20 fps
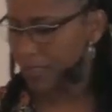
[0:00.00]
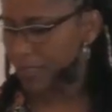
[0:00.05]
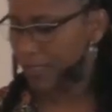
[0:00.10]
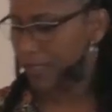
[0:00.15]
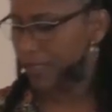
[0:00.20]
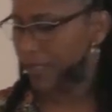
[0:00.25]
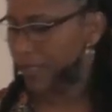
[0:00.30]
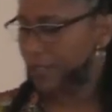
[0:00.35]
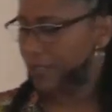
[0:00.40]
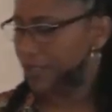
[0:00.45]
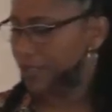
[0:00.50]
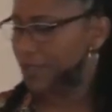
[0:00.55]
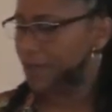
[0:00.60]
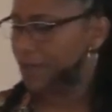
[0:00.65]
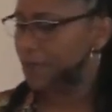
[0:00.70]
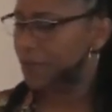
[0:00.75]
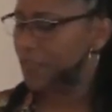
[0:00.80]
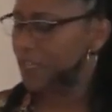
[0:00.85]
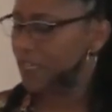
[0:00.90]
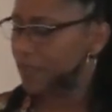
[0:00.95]
to
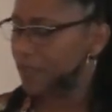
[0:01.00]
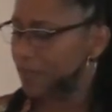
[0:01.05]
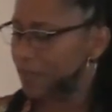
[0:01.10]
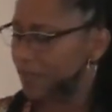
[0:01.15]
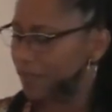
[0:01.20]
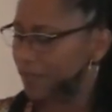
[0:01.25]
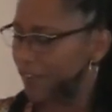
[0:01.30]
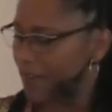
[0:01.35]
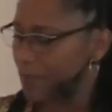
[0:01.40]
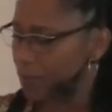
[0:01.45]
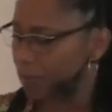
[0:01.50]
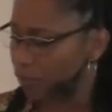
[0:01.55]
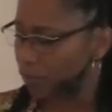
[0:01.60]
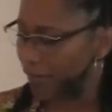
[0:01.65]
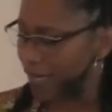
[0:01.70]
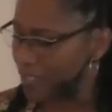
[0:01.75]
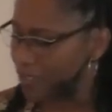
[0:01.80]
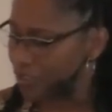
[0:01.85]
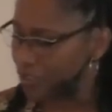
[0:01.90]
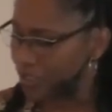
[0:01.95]
feel the
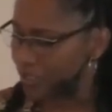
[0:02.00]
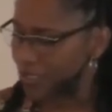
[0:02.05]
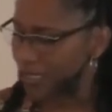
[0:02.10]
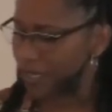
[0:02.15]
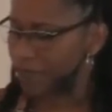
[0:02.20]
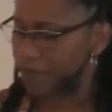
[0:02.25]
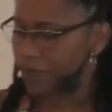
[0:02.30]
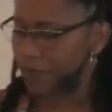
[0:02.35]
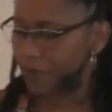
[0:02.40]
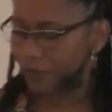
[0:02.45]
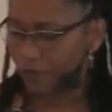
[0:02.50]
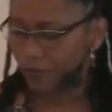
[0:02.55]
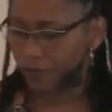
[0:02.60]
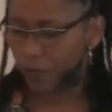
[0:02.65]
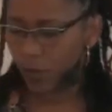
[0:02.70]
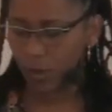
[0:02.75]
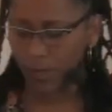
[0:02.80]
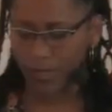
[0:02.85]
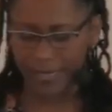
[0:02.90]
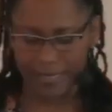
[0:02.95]
vibration of your
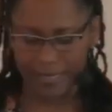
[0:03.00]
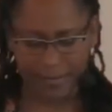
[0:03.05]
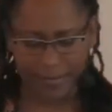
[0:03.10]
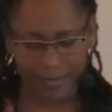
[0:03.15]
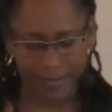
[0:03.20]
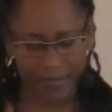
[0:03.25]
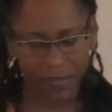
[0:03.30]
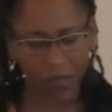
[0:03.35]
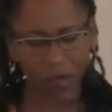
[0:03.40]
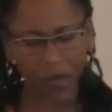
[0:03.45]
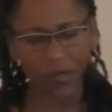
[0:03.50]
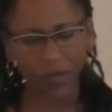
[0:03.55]
voice on your